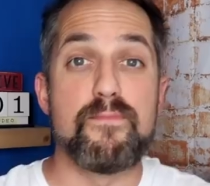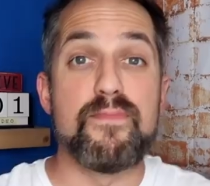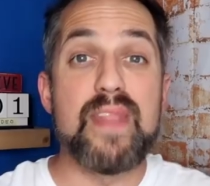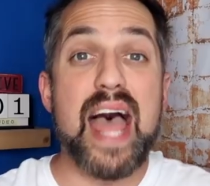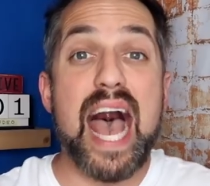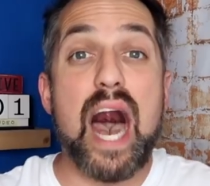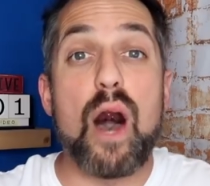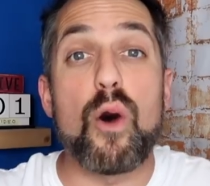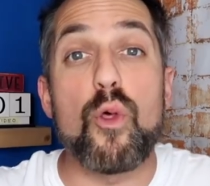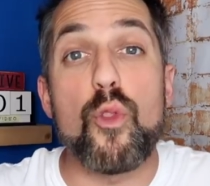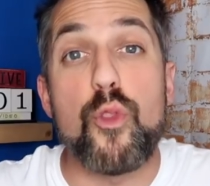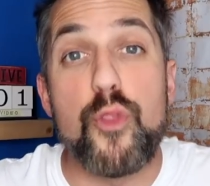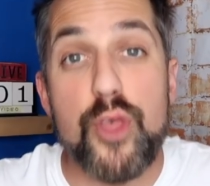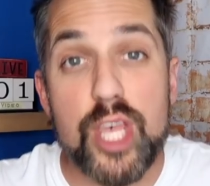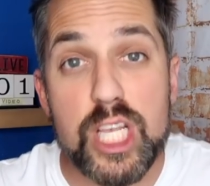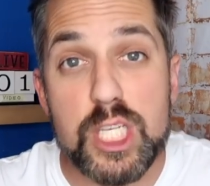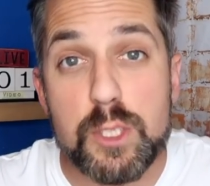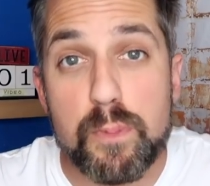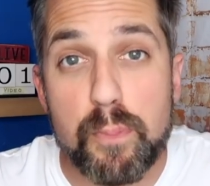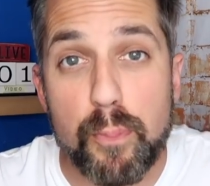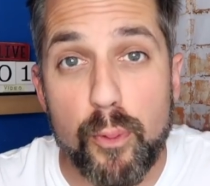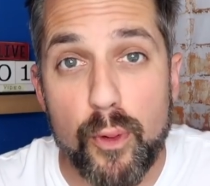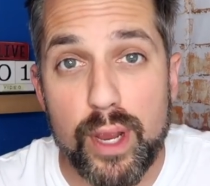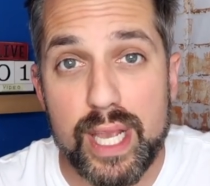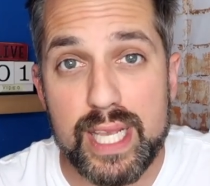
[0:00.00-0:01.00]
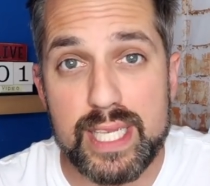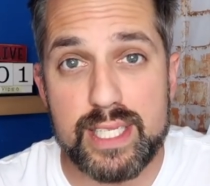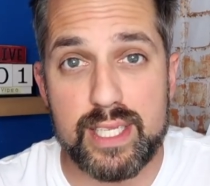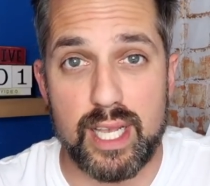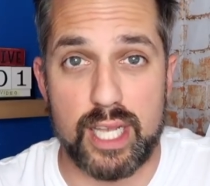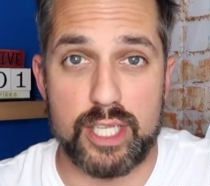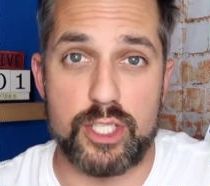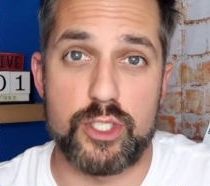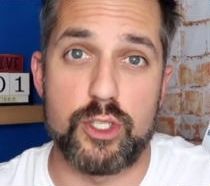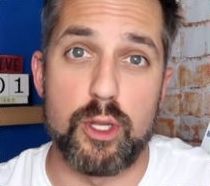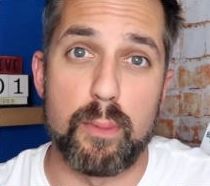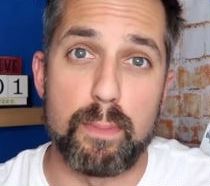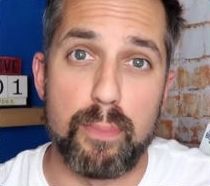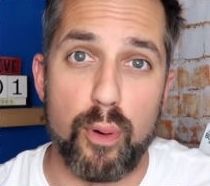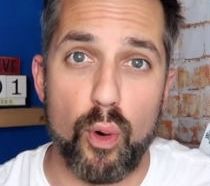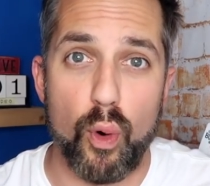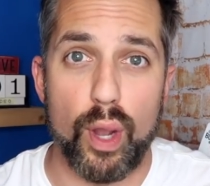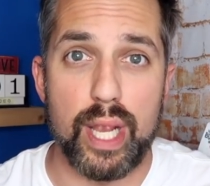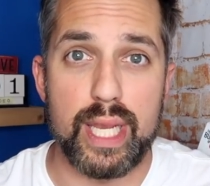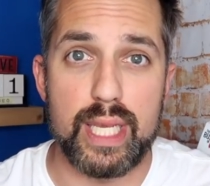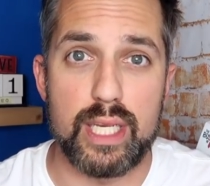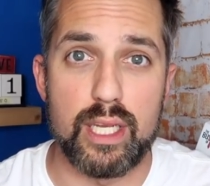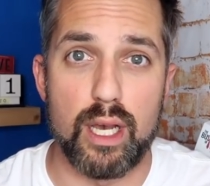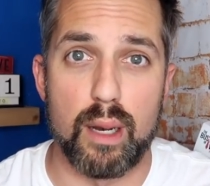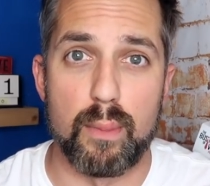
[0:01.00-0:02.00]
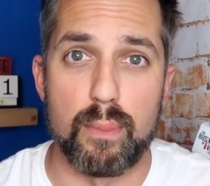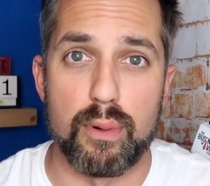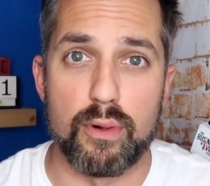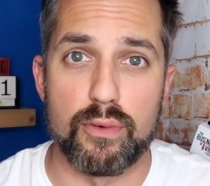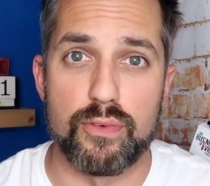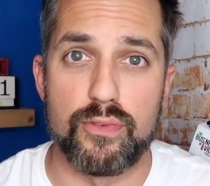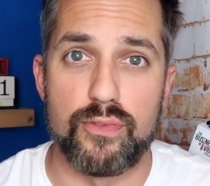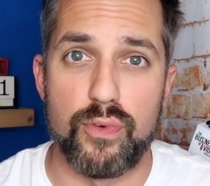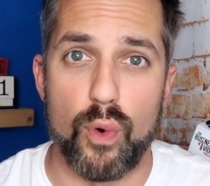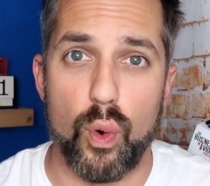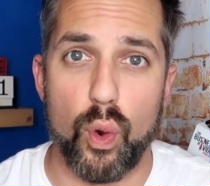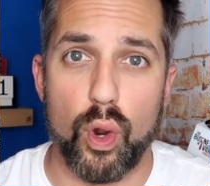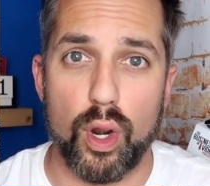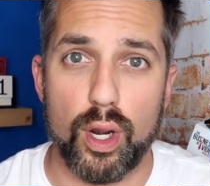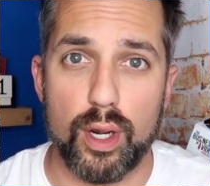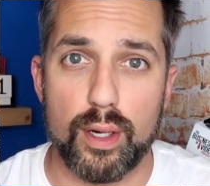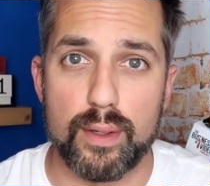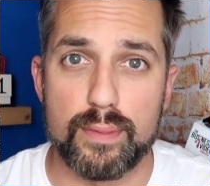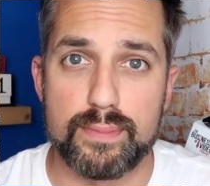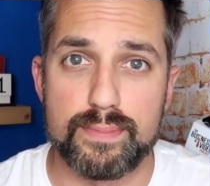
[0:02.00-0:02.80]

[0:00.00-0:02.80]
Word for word: Now, this brings us to point number four.